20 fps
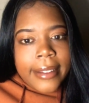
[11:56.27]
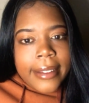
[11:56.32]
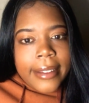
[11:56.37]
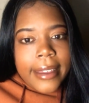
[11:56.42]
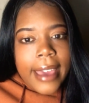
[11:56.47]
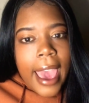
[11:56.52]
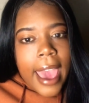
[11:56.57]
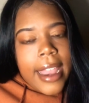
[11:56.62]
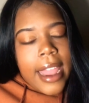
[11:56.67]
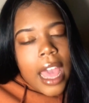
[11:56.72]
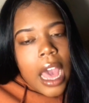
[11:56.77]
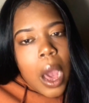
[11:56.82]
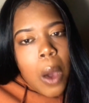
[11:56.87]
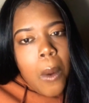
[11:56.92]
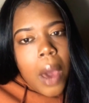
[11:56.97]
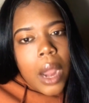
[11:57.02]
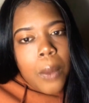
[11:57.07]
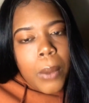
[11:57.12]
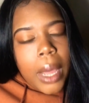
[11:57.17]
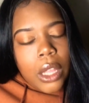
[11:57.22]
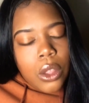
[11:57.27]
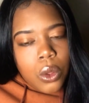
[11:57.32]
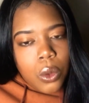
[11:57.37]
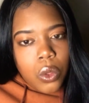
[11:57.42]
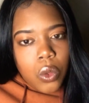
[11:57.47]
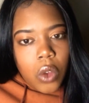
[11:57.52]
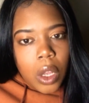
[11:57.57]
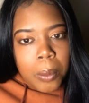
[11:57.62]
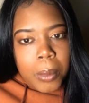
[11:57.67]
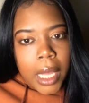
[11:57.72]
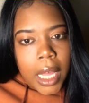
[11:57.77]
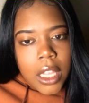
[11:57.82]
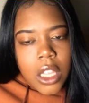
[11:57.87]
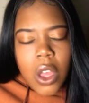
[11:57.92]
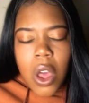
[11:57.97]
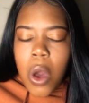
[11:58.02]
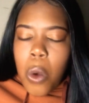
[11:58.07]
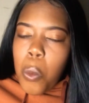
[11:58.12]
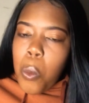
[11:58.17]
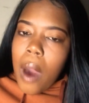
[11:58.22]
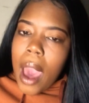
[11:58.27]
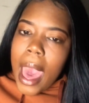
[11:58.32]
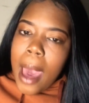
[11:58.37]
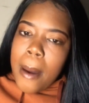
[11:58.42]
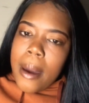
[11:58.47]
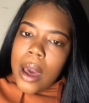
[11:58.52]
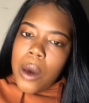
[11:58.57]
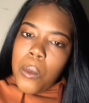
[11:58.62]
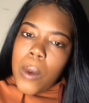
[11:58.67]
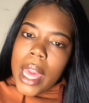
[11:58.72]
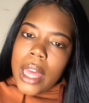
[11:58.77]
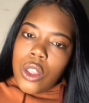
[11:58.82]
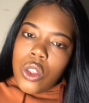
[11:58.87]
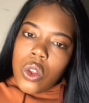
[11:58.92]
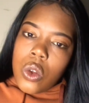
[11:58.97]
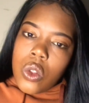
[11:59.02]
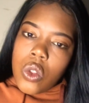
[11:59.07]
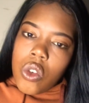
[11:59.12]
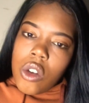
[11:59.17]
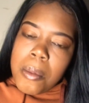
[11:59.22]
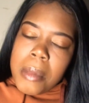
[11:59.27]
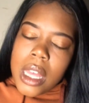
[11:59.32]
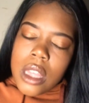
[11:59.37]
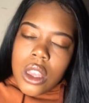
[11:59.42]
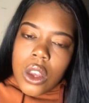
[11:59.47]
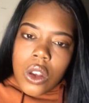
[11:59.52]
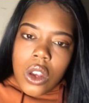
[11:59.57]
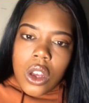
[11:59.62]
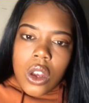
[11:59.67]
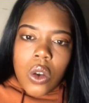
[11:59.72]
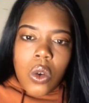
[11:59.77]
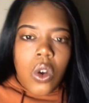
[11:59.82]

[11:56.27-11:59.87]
And they don't want to wait 2-3 months. Why are they going to wait 2-3 months on you